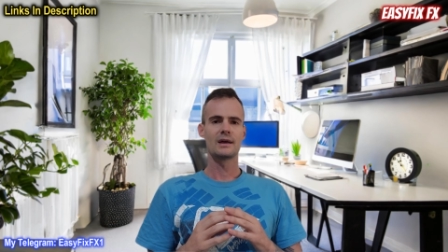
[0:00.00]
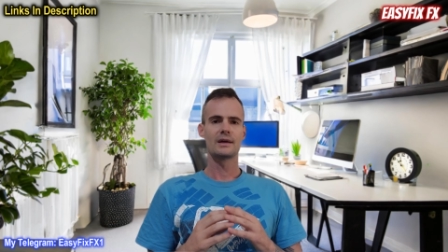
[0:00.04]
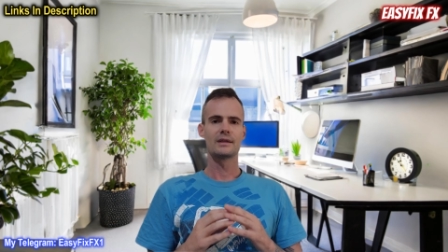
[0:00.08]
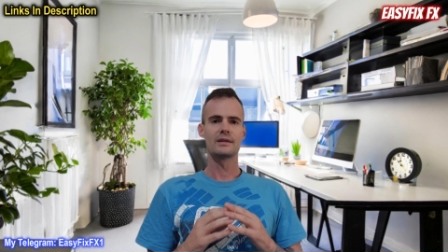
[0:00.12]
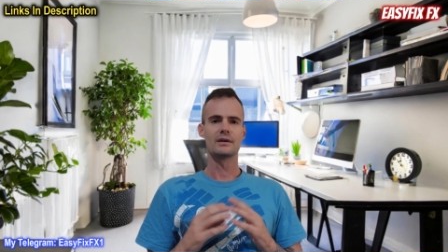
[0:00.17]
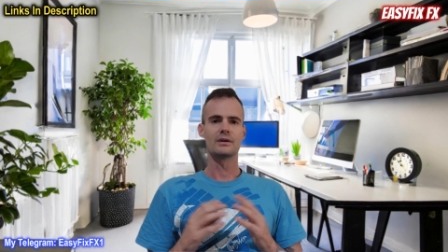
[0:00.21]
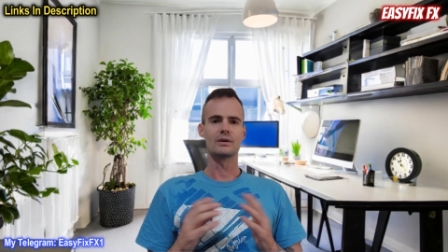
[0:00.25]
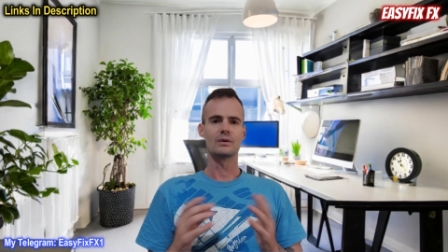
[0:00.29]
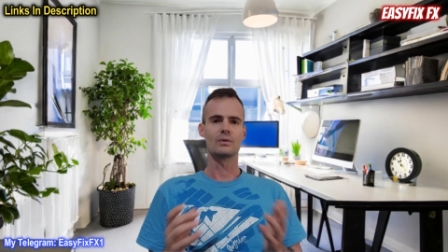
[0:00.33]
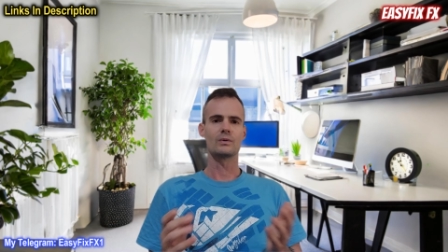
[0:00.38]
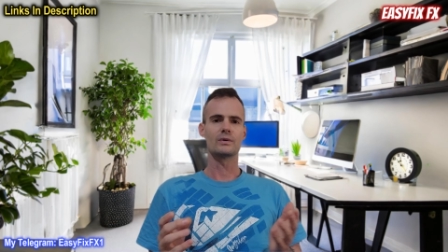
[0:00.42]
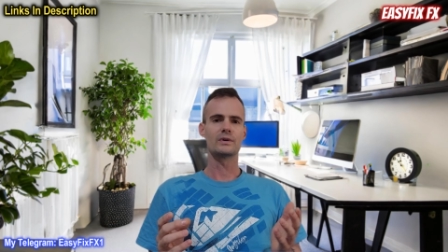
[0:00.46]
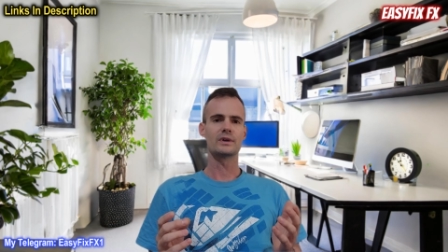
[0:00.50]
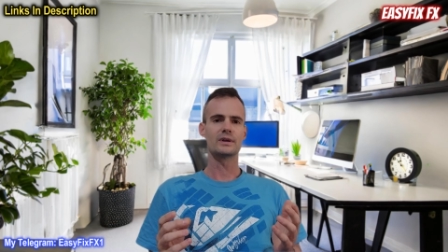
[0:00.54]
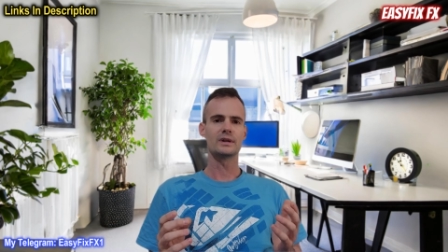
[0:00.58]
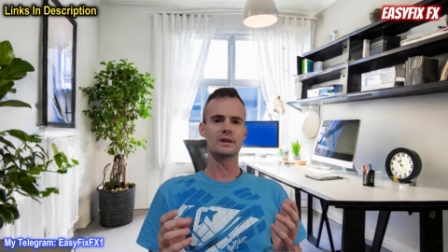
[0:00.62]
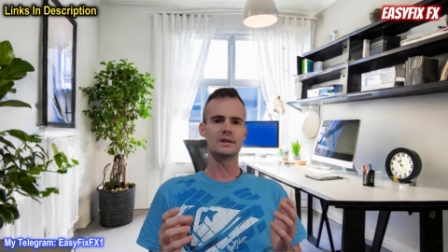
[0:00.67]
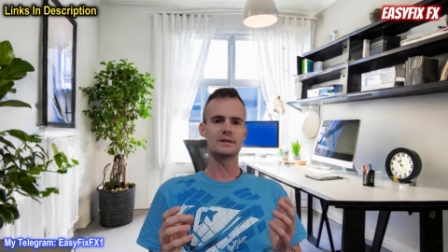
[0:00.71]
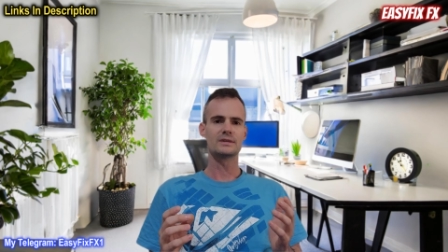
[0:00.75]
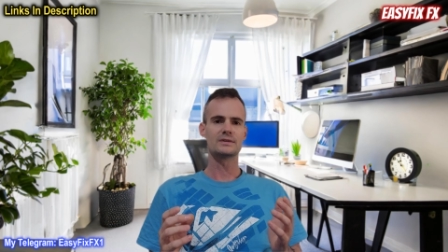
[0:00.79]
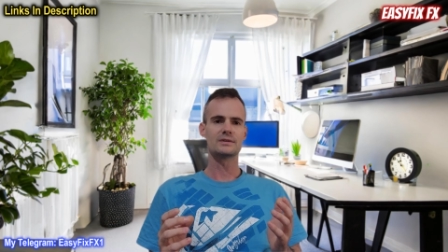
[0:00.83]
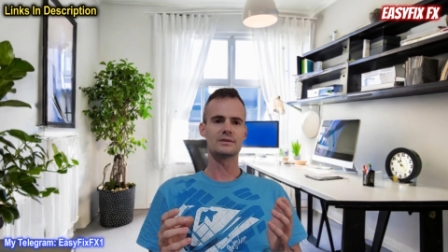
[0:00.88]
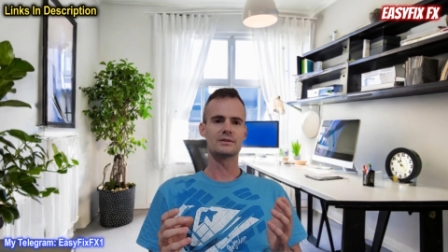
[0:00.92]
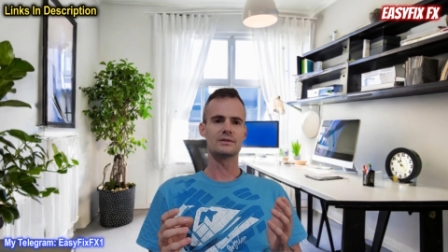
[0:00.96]
then all you
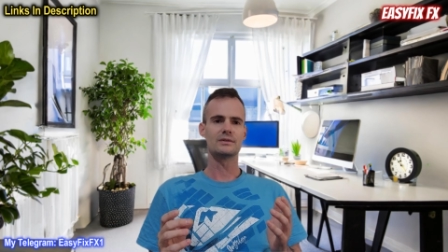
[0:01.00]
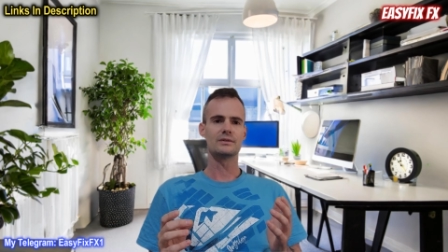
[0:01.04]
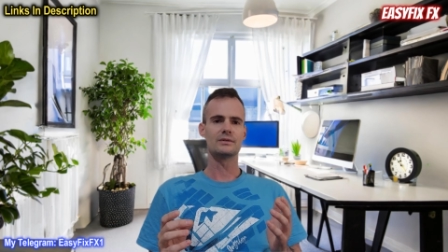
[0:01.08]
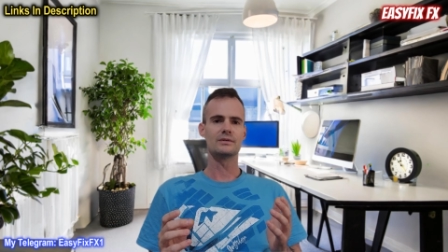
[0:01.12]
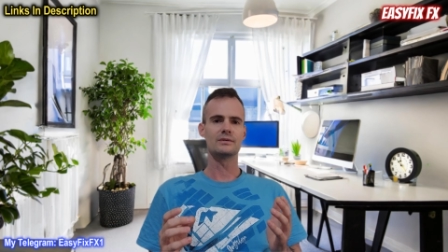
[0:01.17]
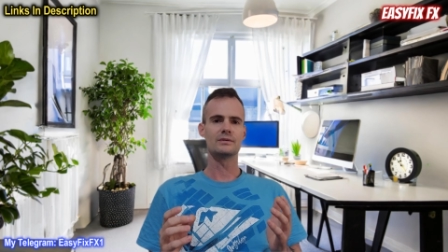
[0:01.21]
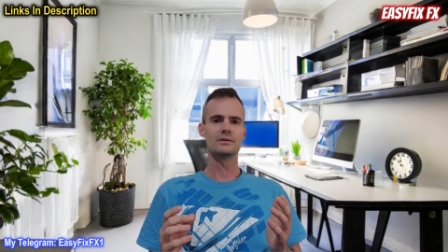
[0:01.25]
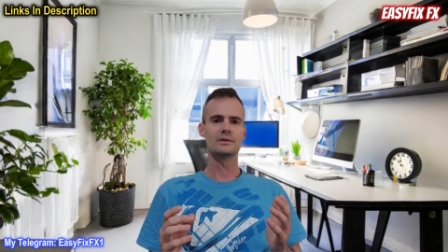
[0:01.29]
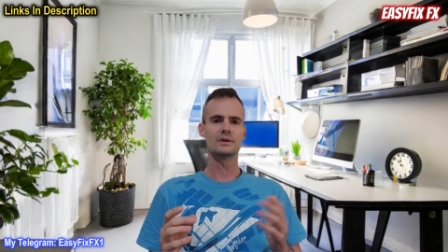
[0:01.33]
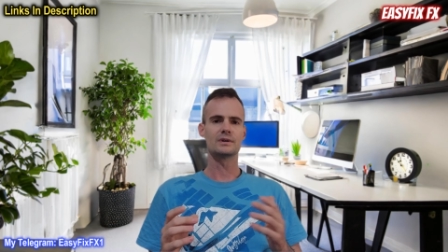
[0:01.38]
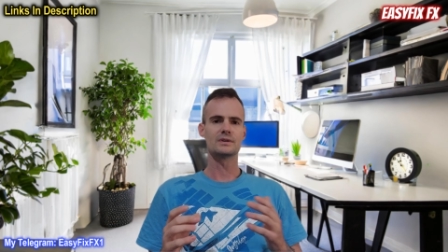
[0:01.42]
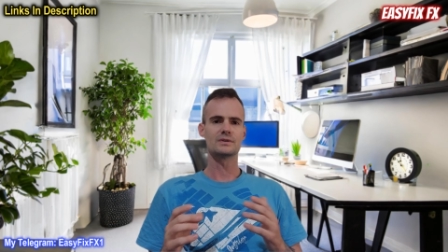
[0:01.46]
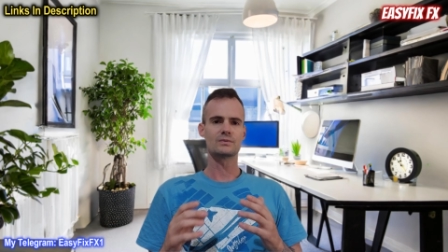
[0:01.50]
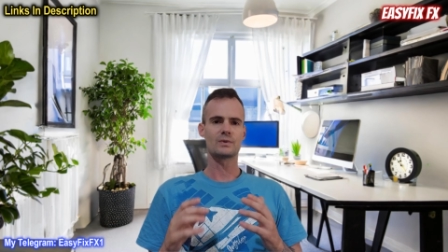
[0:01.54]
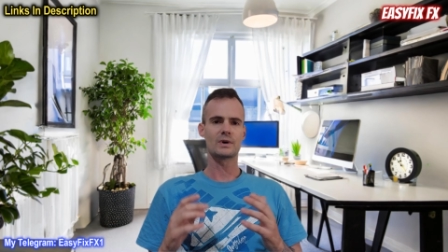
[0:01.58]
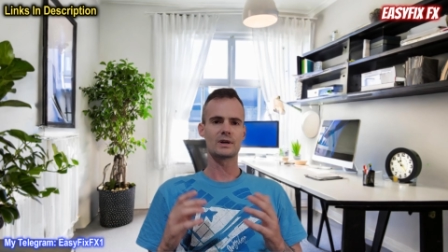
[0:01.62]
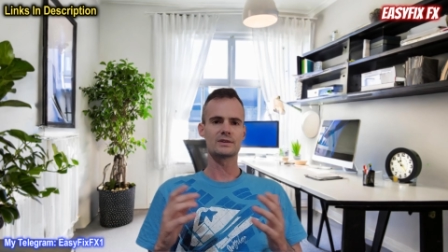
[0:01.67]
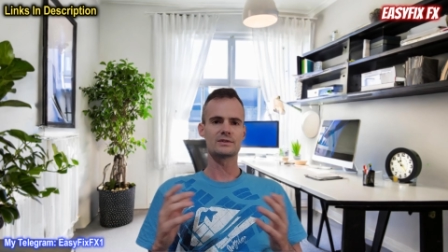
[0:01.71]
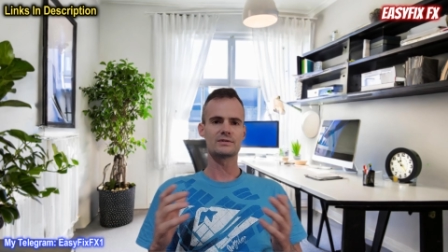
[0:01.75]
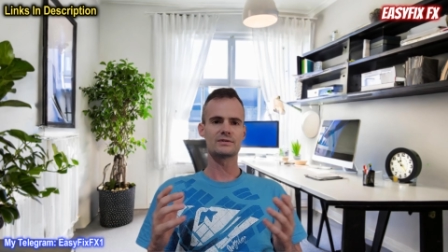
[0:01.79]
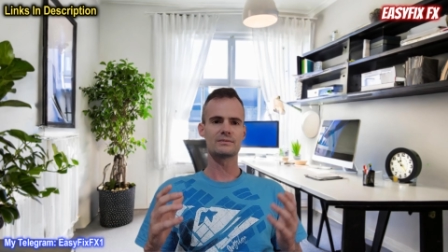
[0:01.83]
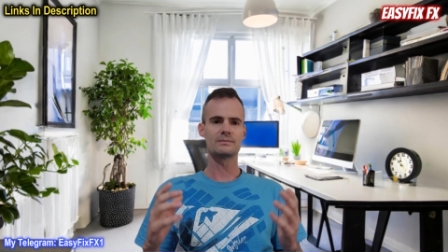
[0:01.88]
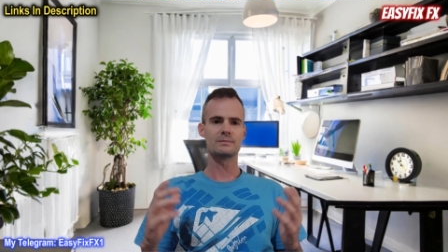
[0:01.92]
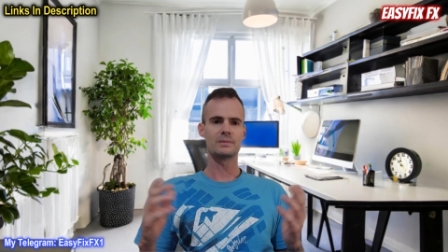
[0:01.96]
need to do is
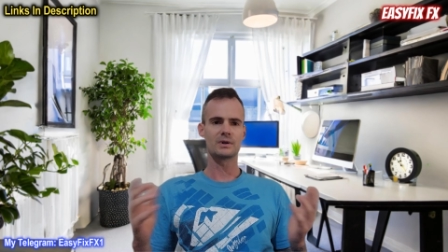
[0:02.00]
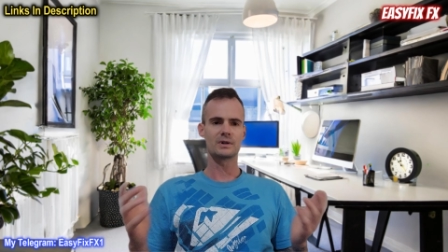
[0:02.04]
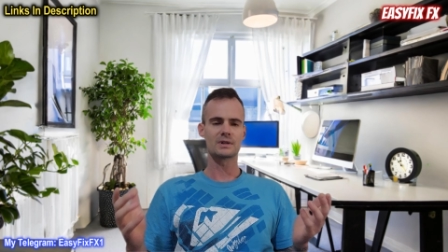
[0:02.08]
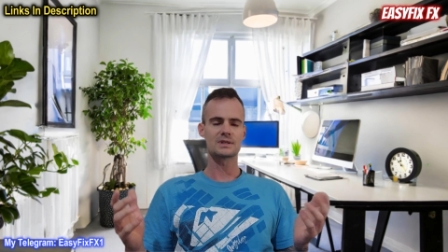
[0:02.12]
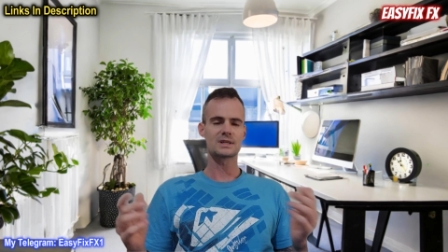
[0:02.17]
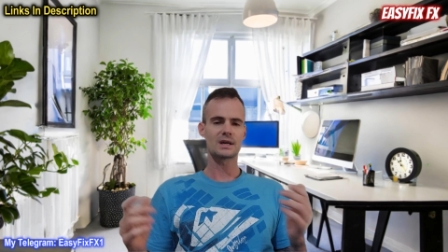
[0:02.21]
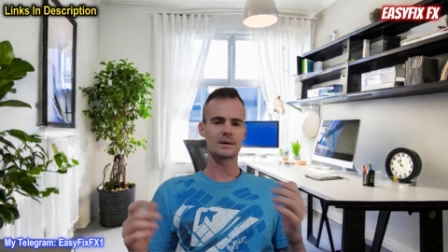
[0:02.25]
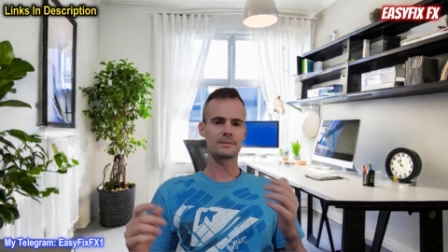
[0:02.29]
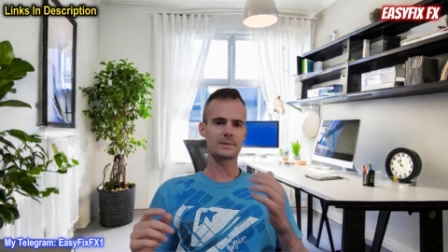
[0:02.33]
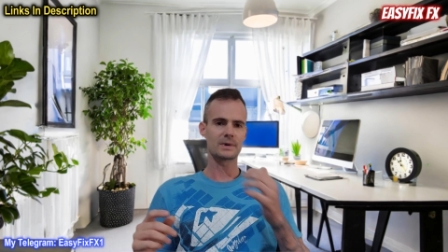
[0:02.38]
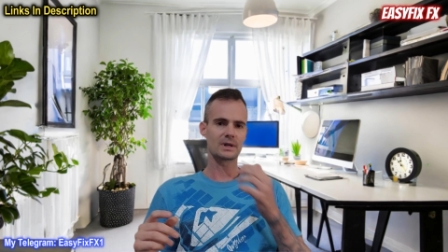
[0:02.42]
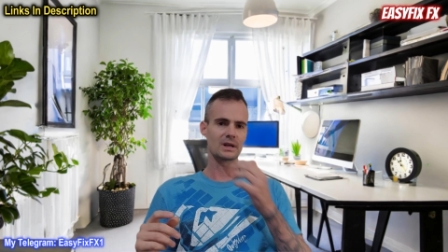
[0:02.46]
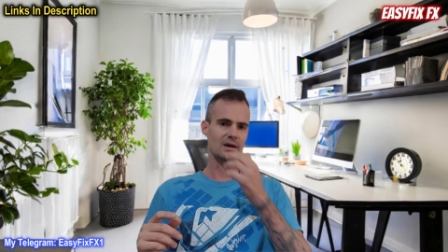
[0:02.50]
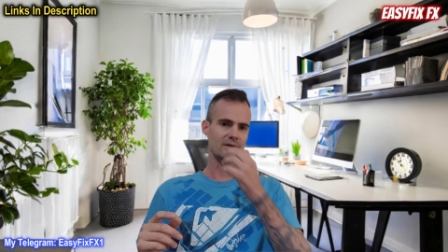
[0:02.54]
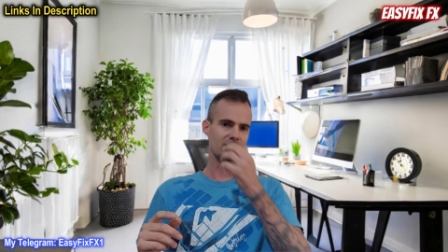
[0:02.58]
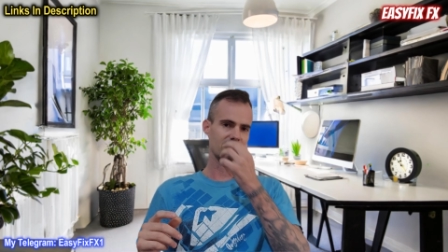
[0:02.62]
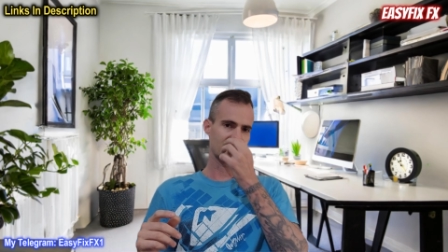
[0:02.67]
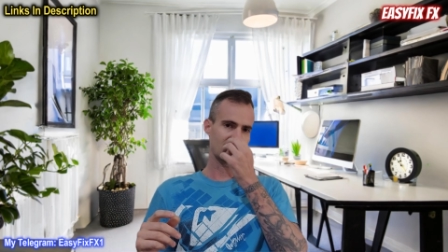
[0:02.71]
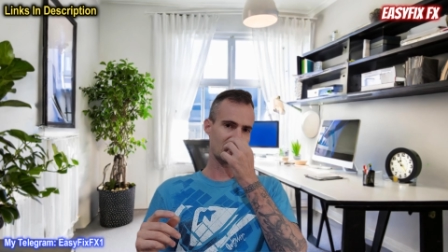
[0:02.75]
once you've built up enough